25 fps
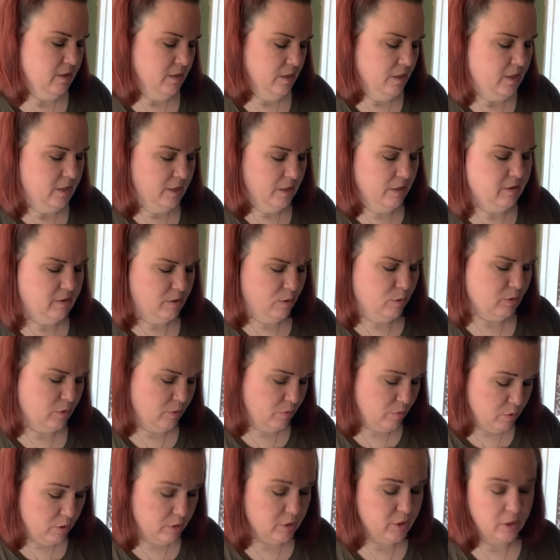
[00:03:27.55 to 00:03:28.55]
because of
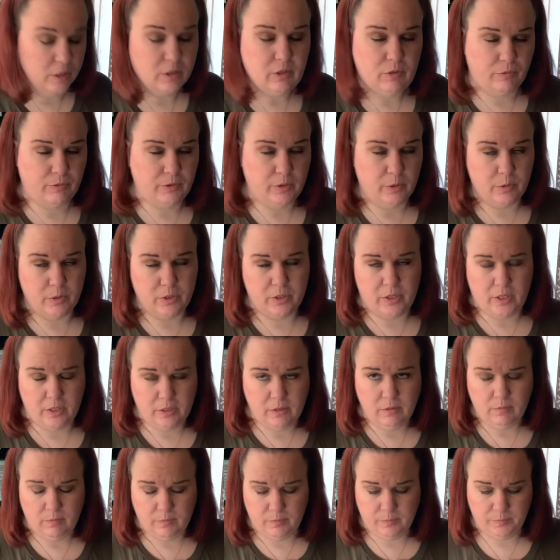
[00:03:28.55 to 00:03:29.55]
course it's
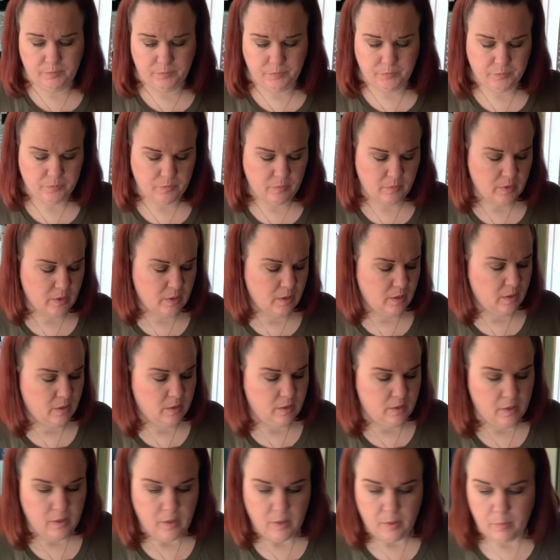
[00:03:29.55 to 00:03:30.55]
frozen.
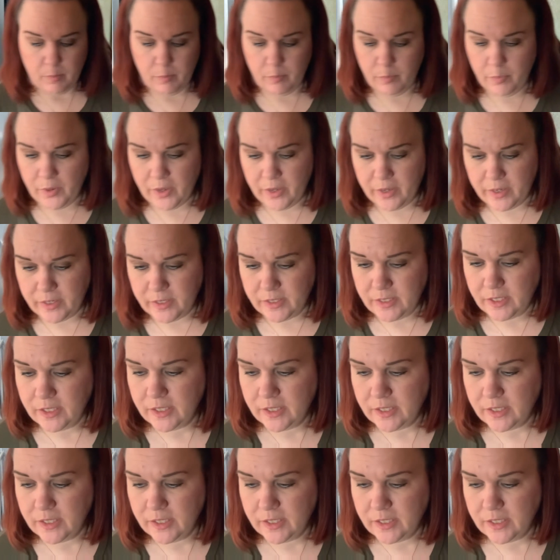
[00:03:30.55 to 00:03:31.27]
But